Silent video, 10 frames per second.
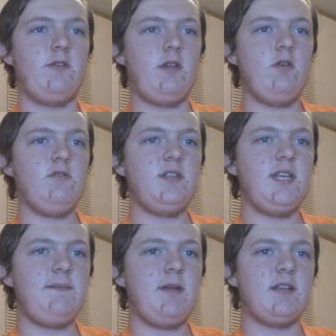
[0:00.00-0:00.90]
No
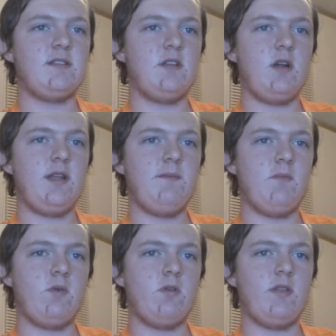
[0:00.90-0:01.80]
team has done it
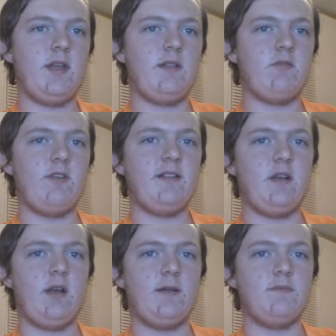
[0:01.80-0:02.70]
more than three
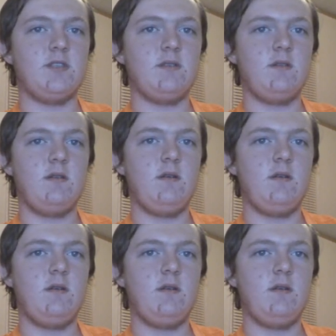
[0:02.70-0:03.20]
times.